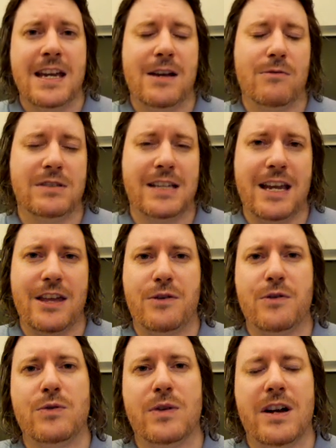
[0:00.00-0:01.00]
It will take you
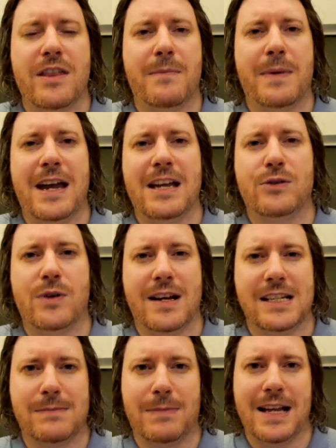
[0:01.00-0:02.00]
through to another page where I
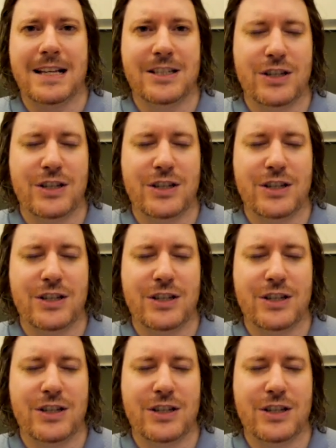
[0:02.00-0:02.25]
explain